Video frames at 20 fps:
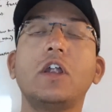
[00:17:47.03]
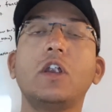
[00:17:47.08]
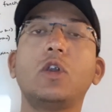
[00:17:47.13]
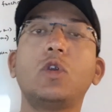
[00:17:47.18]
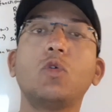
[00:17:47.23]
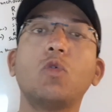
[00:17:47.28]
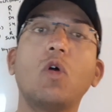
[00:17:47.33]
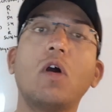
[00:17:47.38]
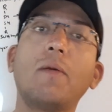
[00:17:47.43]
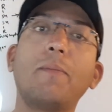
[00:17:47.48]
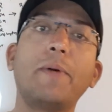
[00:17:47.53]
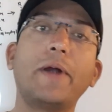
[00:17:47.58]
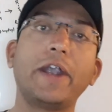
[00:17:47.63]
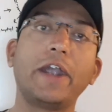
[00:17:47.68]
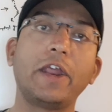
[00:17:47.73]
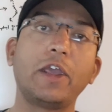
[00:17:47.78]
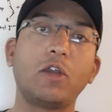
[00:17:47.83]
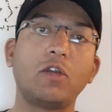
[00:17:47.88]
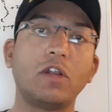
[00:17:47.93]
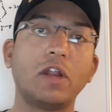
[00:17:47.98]
to a
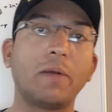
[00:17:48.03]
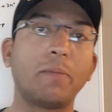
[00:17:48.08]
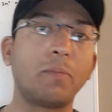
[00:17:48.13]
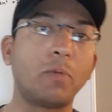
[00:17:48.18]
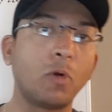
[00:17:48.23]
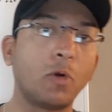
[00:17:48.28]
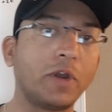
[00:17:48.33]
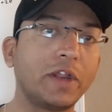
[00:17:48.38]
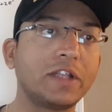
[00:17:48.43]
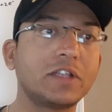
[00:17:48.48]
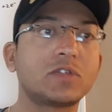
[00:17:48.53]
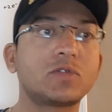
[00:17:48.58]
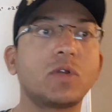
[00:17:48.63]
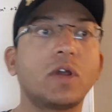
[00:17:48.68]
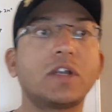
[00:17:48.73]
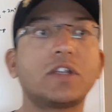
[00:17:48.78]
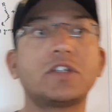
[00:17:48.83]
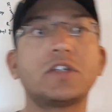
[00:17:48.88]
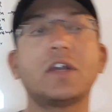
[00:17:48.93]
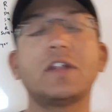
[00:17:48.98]
particular protein
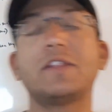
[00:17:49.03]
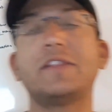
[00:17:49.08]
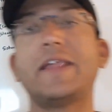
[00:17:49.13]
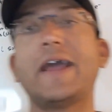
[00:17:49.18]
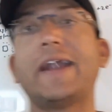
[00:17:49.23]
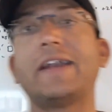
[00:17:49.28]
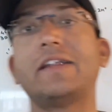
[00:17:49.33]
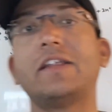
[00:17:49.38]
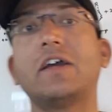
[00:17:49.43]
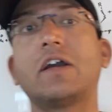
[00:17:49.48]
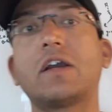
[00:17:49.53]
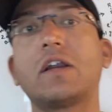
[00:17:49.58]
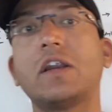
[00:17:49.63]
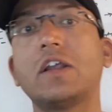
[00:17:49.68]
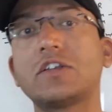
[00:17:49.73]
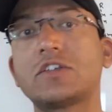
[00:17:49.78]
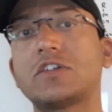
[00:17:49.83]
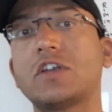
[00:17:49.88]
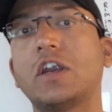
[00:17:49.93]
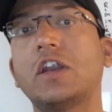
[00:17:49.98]
structure that the
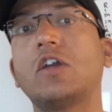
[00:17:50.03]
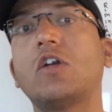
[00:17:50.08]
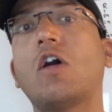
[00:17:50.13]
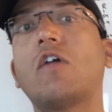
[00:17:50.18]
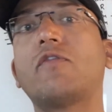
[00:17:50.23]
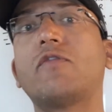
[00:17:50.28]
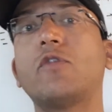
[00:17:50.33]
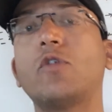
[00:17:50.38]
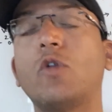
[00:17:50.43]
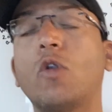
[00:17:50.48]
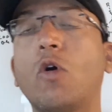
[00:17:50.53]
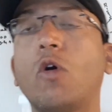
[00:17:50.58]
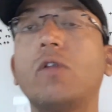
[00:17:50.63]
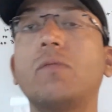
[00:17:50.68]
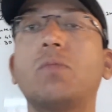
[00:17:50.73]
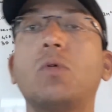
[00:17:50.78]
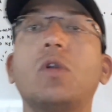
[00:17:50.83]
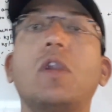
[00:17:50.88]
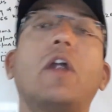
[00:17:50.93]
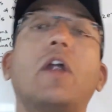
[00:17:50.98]
clustering of
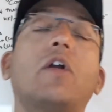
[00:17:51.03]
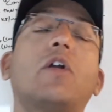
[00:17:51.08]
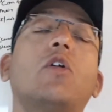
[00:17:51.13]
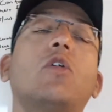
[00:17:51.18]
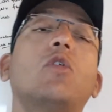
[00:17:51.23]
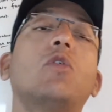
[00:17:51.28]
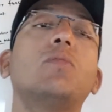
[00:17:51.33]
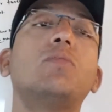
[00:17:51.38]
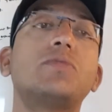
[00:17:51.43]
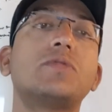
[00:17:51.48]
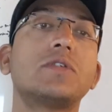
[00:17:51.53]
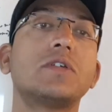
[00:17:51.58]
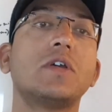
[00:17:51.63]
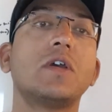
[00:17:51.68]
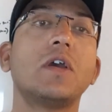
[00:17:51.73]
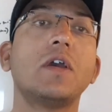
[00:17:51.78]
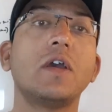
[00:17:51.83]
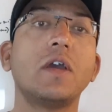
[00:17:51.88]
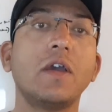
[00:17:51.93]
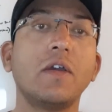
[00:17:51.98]
non-polar groups
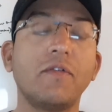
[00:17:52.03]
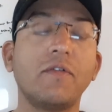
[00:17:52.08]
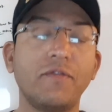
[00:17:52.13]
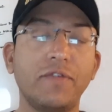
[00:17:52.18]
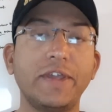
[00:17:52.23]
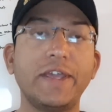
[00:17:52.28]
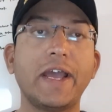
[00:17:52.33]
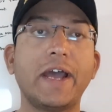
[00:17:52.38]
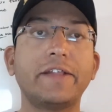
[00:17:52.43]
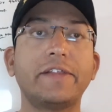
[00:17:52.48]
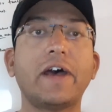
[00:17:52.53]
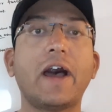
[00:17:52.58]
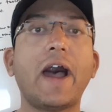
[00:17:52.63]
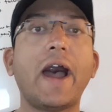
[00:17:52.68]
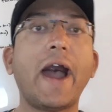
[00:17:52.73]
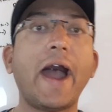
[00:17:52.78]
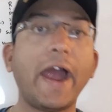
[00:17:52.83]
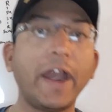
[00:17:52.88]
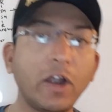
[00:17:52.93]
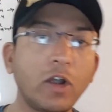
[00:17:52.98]
via the
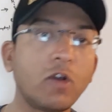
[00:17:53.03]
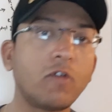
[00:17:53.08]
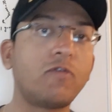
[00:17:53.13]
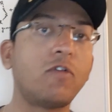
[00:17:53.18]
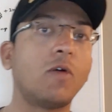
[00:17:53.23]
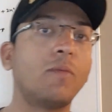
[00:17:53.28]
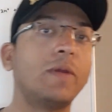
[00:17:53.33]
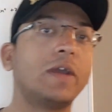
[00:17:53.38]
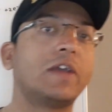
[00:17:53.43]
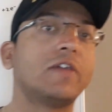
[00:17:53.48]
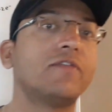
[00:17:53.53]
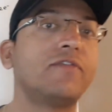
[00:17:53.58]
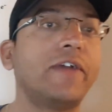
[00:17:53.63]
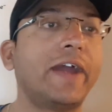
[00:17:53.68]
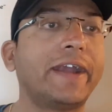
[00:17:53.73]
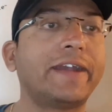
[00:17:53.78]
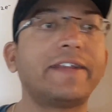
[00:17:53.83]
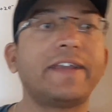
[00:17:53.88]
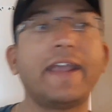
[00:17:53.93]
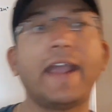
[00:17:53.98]
hydrophobic
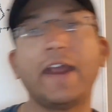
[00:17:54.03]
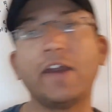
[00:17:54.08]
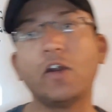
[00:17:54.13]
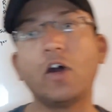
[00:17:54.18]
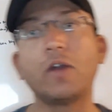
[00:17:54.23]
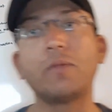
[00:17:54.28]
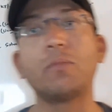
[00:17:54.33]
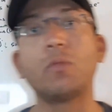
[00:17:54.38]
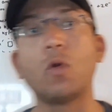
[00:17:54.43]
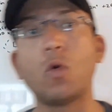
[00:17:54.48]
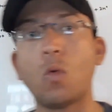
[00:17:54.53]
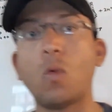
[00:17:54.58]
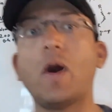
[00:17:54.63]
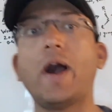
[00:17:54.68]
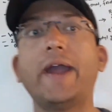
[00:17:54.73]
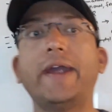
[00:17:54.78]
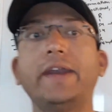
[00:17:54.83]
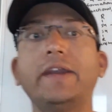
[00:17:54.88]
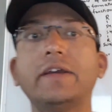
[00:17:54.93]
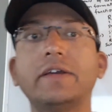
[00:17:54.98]
effect cannot
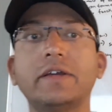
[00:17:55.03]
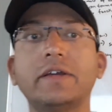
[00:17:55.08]
provide,